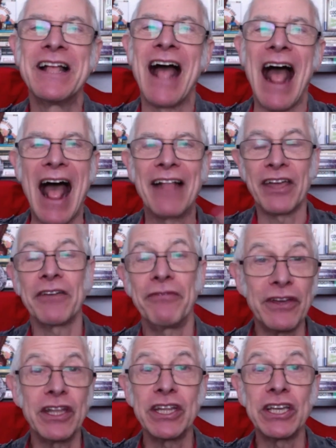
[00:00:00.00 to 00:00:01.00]
And they
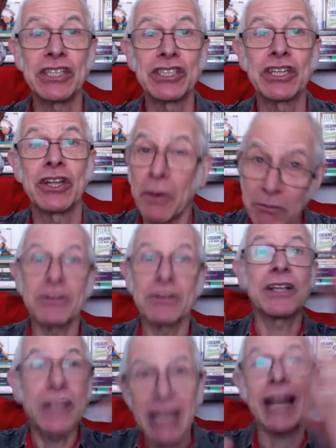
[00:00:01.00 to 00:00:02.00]
finish, and I'm
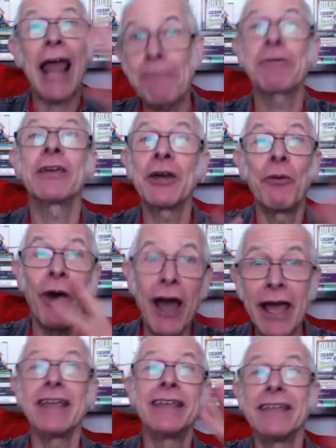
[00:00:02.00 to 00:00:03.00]
clapping away,
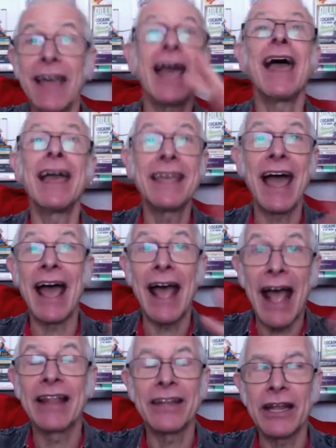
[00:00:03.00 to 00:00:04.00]
yeah.
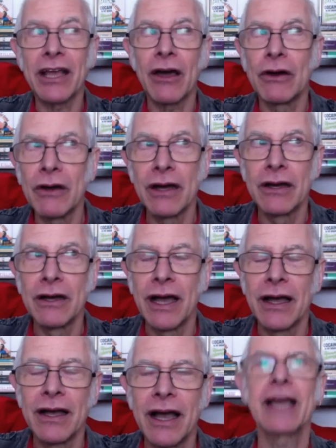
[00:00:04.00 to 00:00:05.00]
And I go,
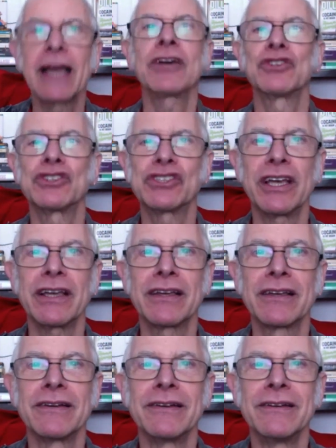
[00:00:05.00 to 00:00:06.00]
hang on a sec,
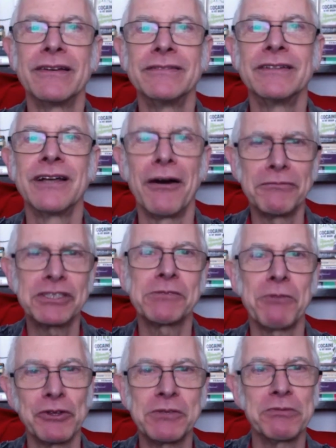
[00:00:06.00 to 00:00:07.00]
I'm
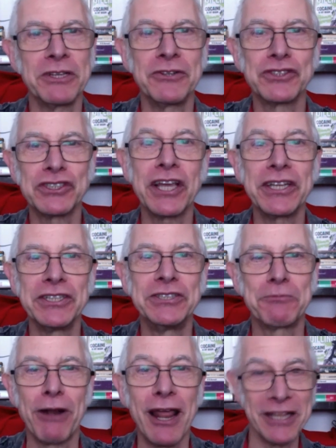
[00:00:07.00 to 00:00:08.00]
supposed to be on stage
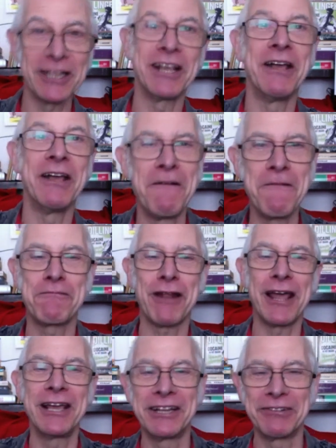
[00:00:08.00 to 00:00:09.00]
playing
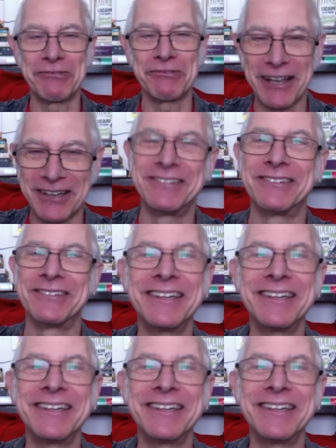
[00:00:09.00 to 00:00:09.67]
a record.